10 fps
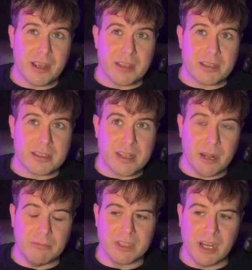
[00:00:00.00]

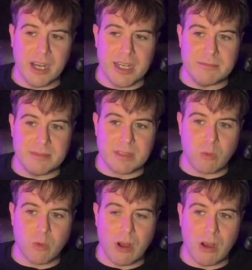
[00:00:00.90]
Sometimes
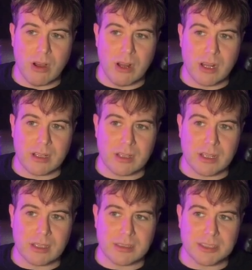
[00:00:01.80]
what
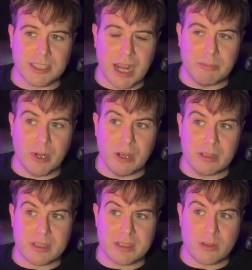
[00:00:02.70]

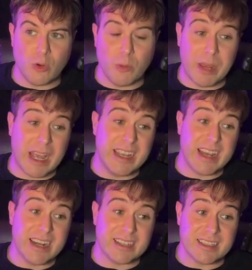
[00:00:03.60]
chatbots or paid
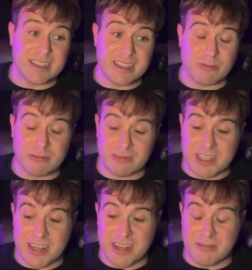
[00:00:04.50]
editors will
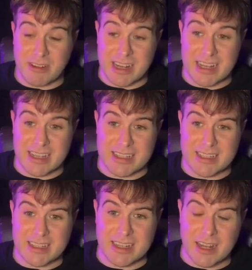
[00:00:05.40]
do
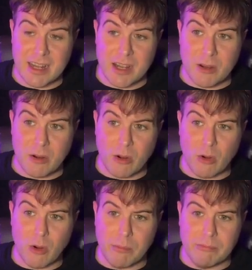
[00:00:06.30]
is,
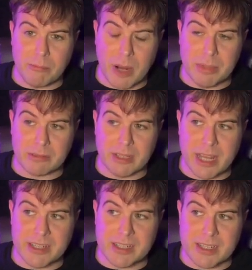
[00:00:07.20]
or public
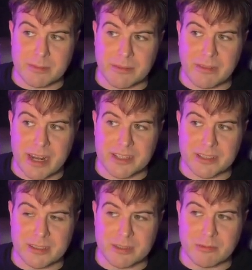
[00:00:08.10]
relations
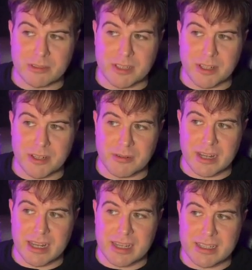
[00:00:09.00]
professionals will do,
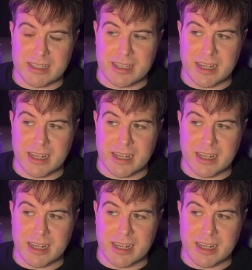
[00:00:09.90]
is